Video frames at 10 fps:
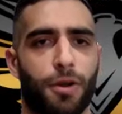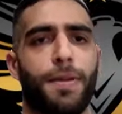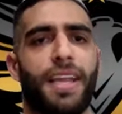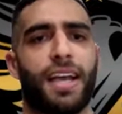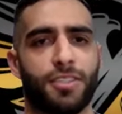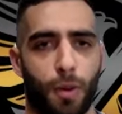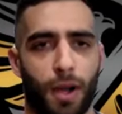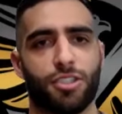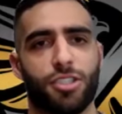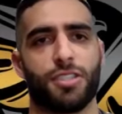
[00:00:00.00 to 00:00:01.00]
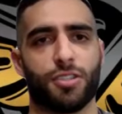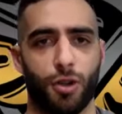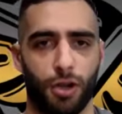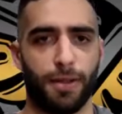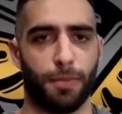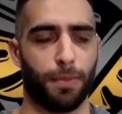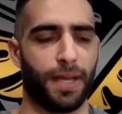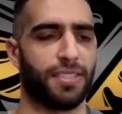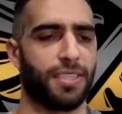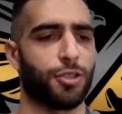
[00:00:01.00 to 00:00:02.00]
with me asked questions and started
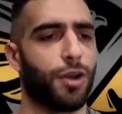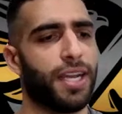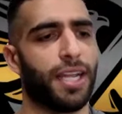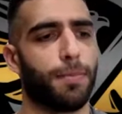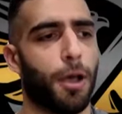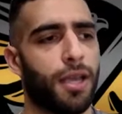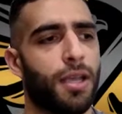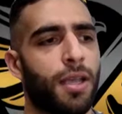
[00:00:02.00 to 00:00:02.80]
implementing training but